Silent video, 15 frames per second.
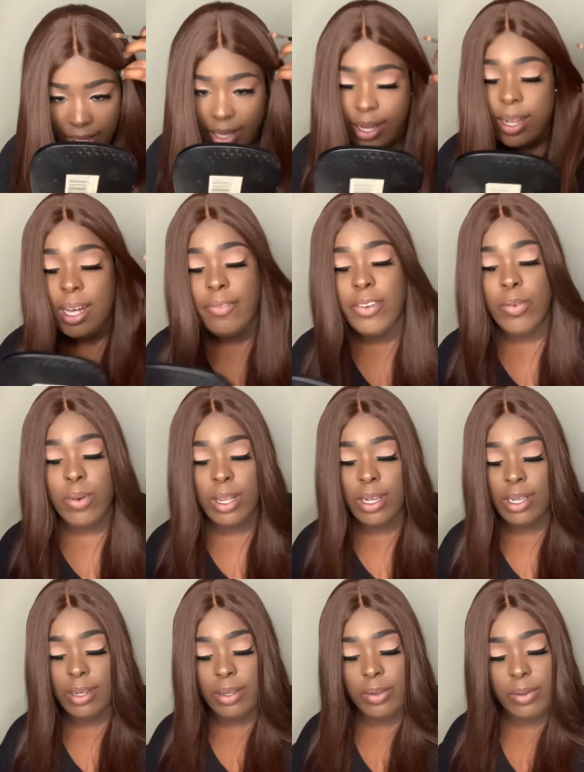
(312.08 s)
Now, if you wanted
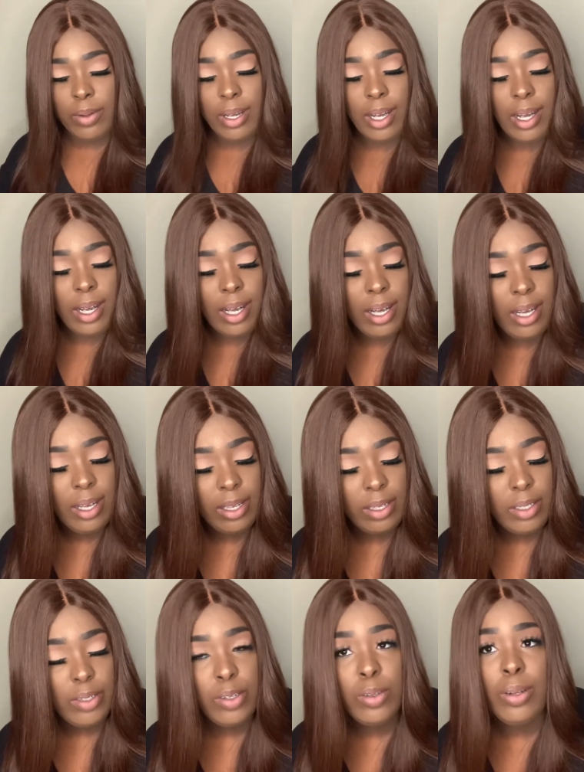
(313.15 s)
to
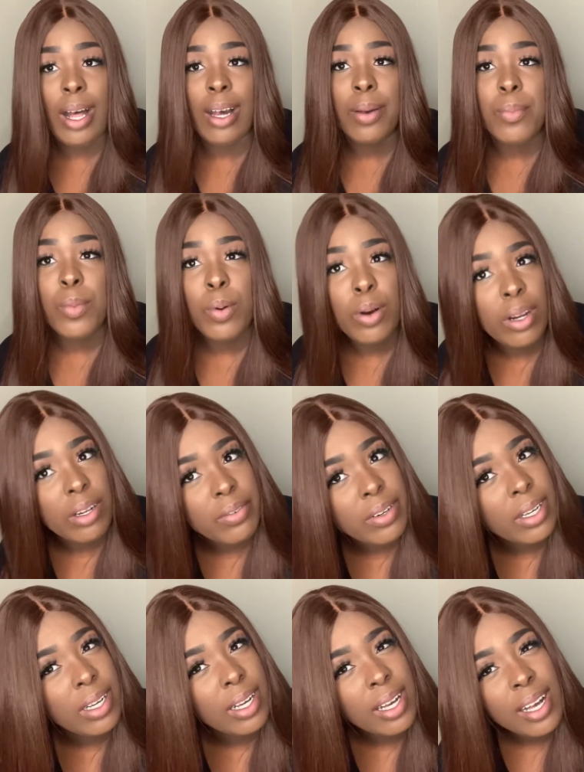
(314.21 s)
do like more of
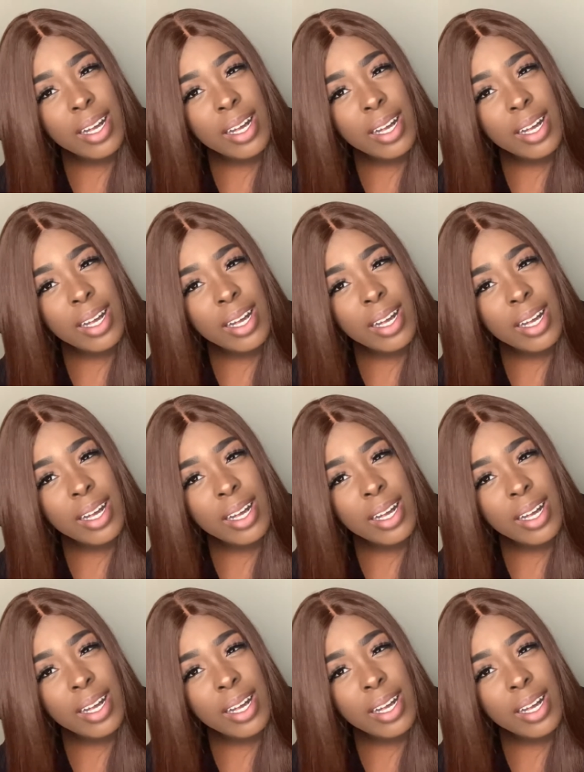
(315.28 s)
a